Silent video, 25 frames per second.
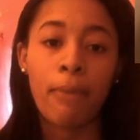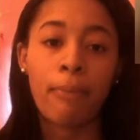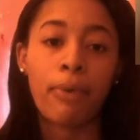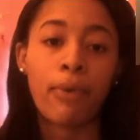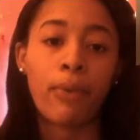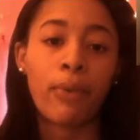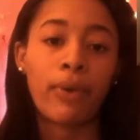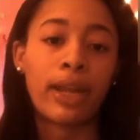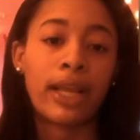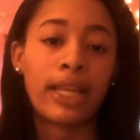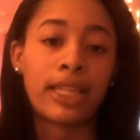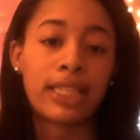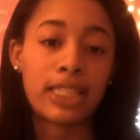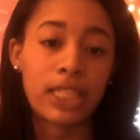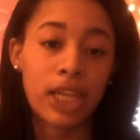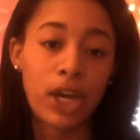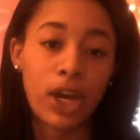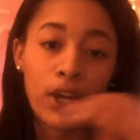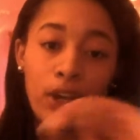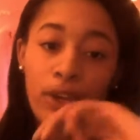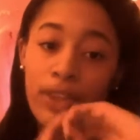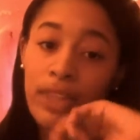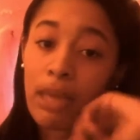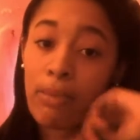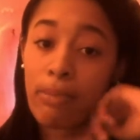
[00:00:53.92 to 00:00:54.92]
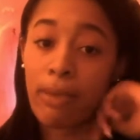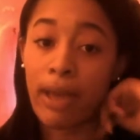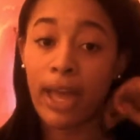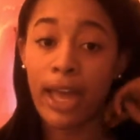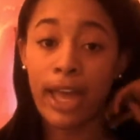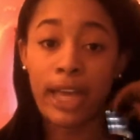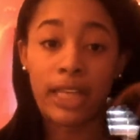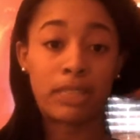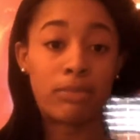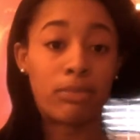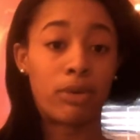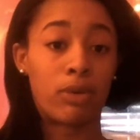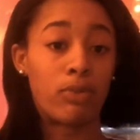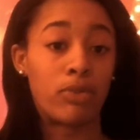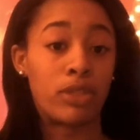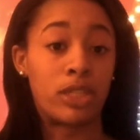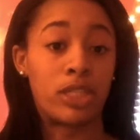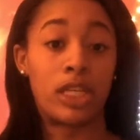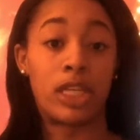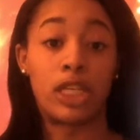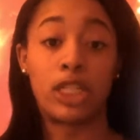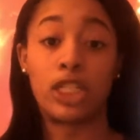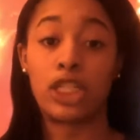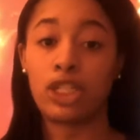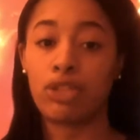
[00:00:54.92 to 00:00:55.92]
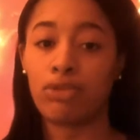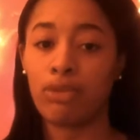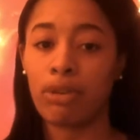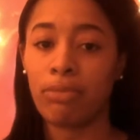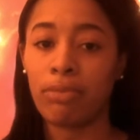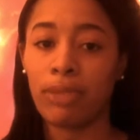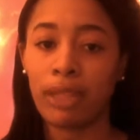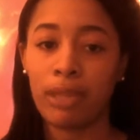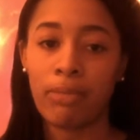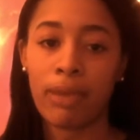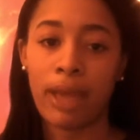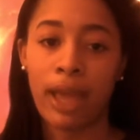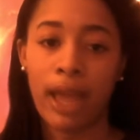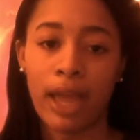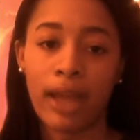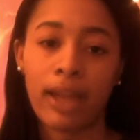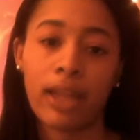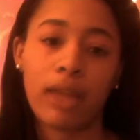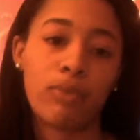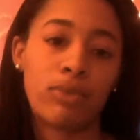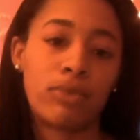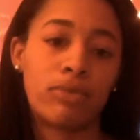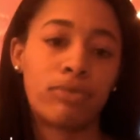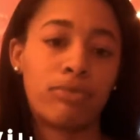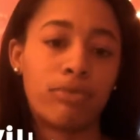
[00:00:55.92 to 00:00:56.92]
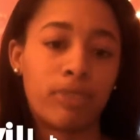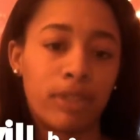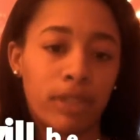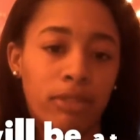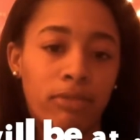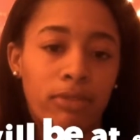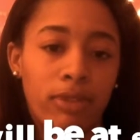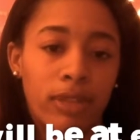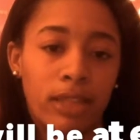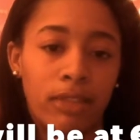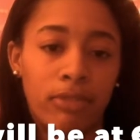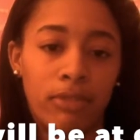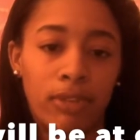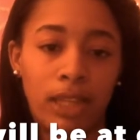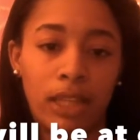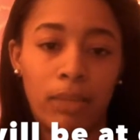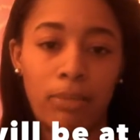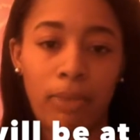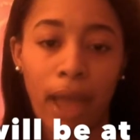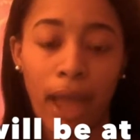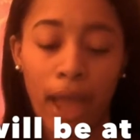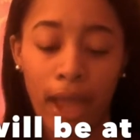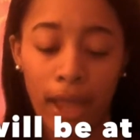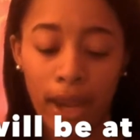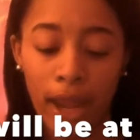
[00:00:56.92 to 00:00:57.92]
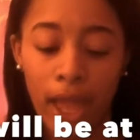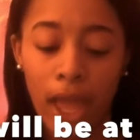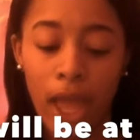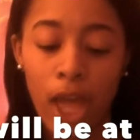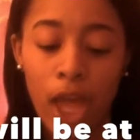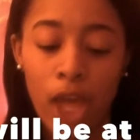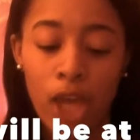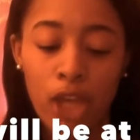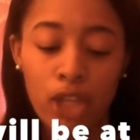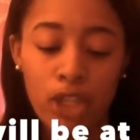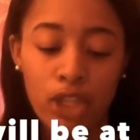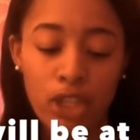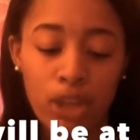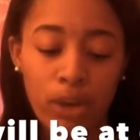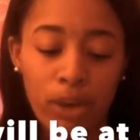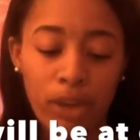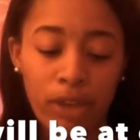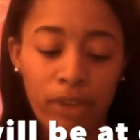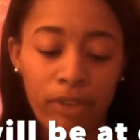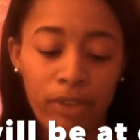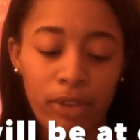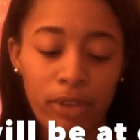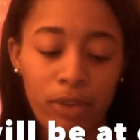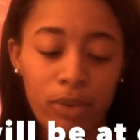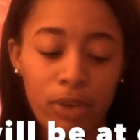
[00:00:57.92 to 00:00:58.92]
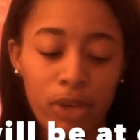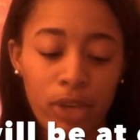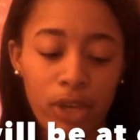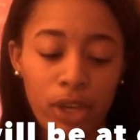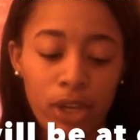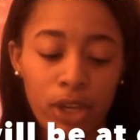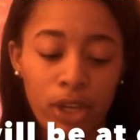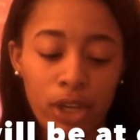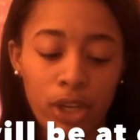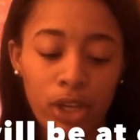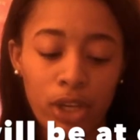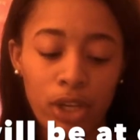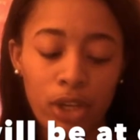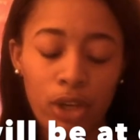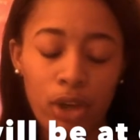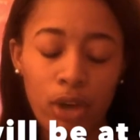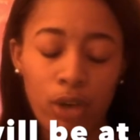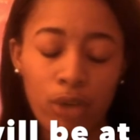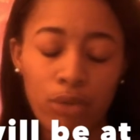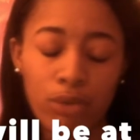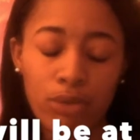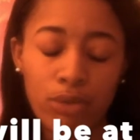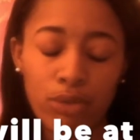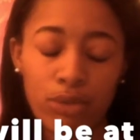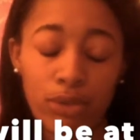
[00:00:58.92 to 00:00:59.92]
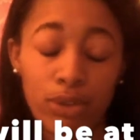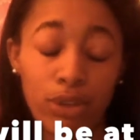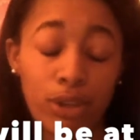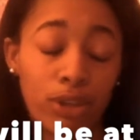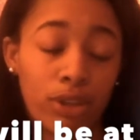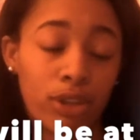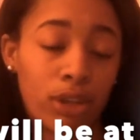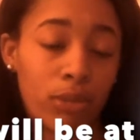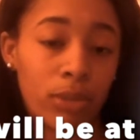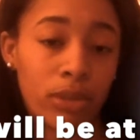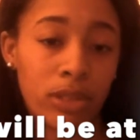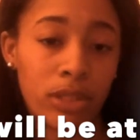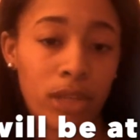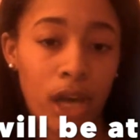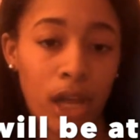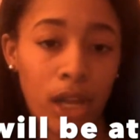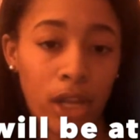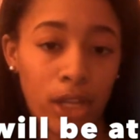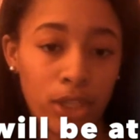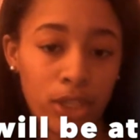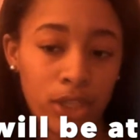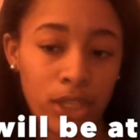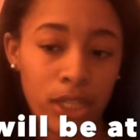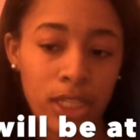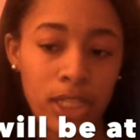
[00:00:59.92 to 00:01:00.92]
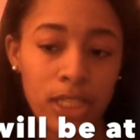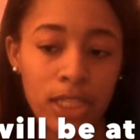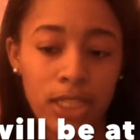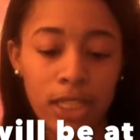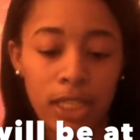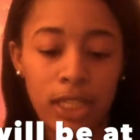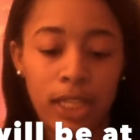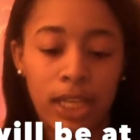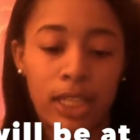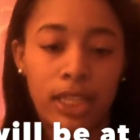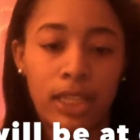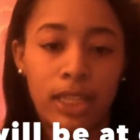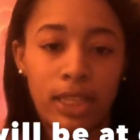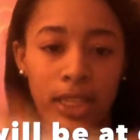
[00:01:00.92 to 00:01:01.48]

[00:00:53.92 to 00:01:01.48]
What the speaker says: But when I tell you that my eczema was extremely bad, it was really, really, really bad. So if you could go to your dermatologist to get